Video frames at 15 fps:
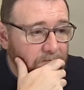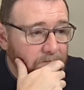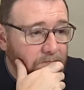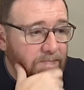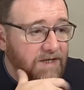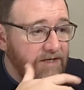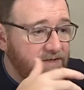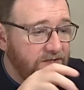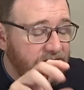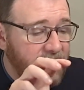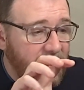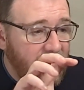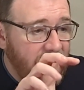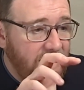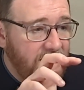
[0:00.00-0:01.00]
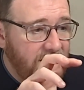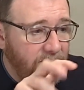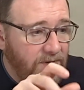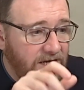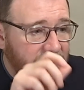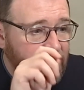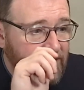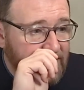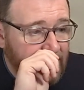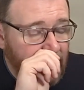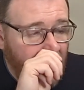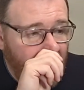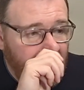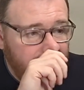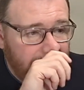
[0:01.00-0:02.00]
beers, is the best way to
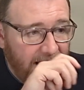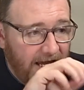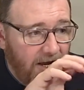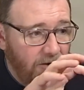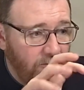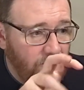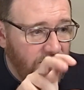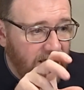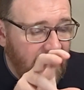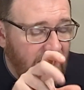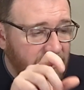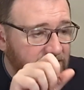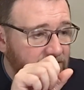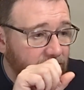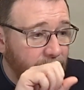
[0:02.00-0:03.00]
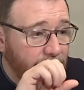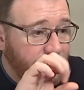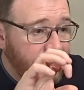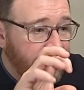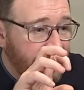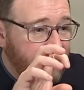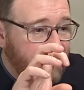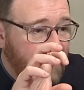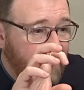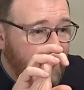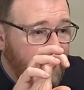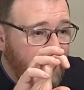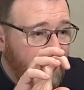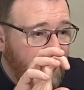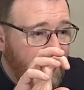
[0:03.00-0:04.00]
balance that out with the ethanol,
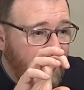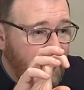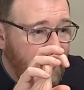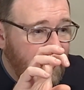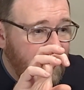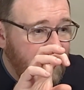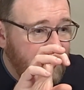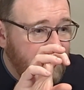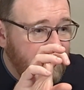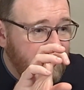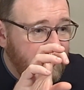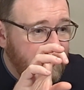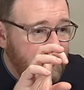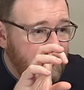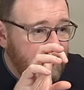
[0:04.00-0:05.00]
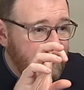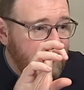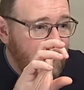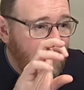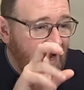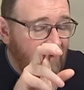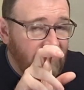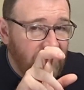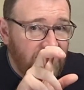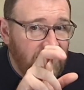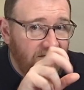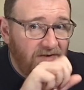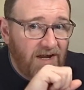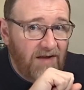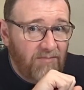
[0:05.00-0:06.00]
is having
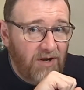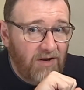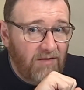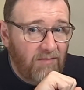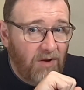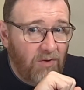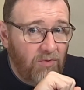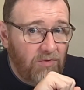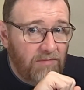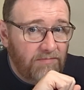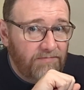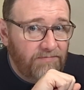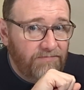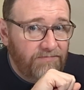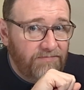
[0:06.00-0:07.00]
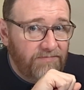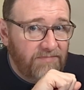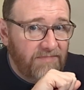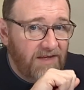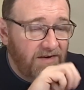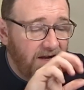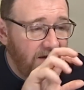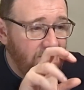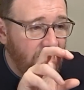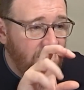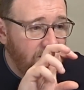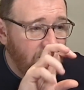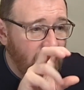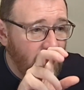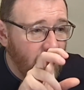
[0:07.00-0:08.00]
the right amount of malt. The right
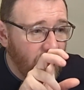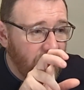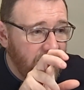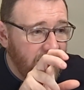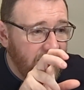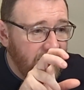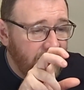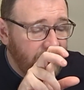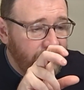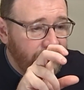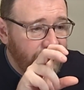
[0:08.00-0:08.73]
amount of malt there